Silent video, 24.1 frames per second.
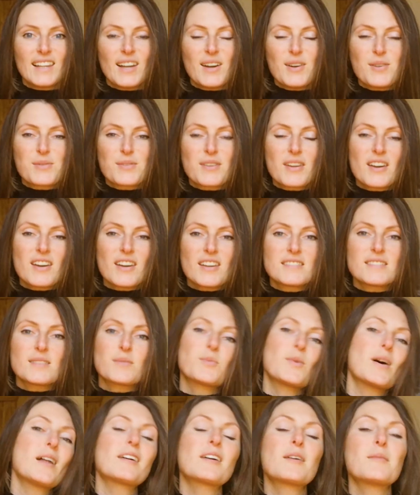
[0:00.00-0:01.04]
Hello nerds,
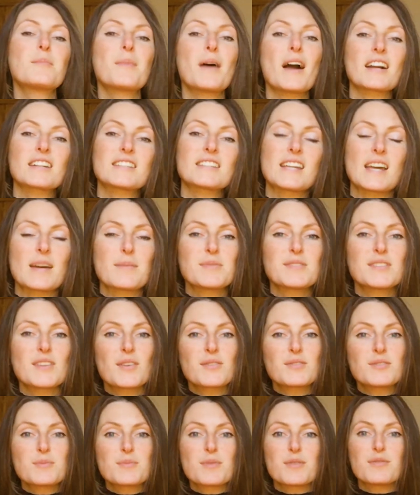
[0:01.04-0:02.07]
and welcome back to
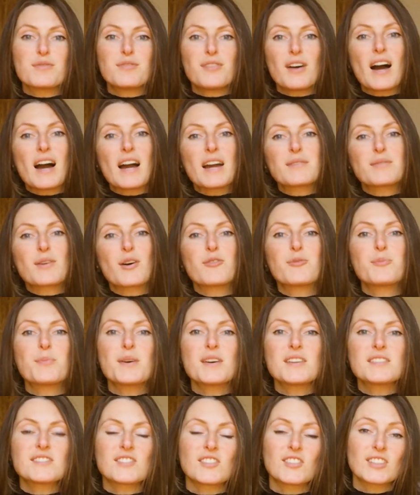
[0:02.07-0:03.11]
episode number 5 of
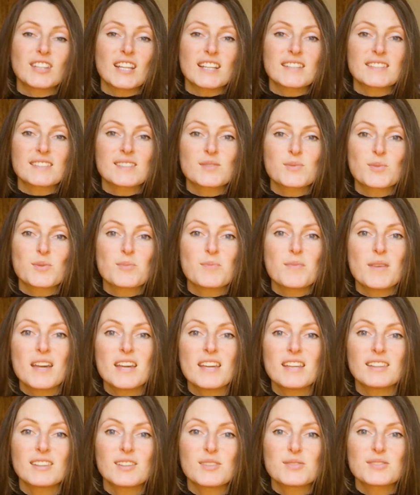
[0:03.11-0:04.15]
Birdsong Lessons with
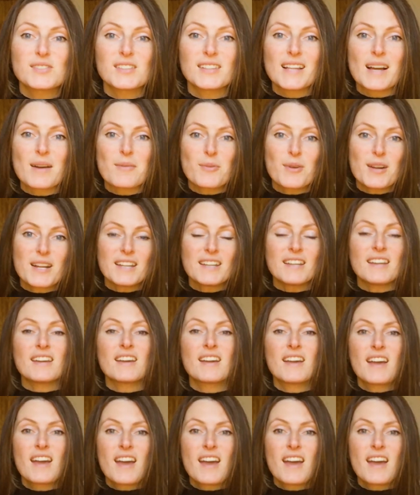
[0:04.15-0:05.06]
me, Lucy Lapwing.